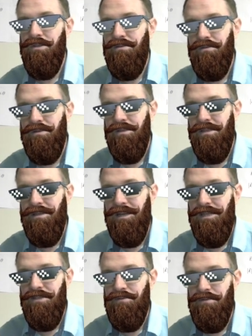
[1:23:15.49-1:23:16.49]
So these
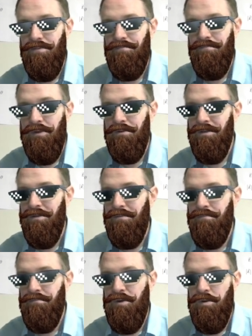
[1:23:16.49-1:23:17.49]
guys were both the
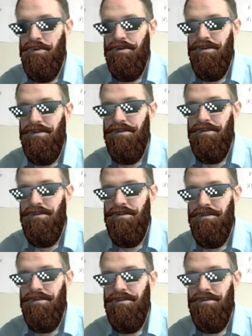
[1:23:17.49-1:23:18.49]
Bohr
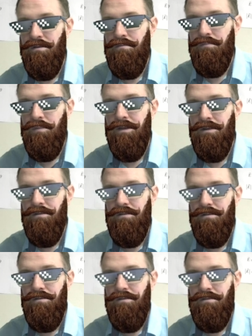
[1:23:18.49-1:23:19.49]

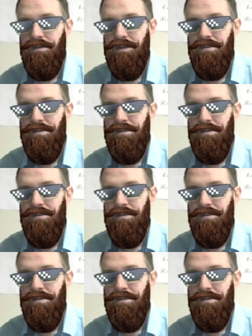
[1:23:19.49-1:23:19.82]
model, right?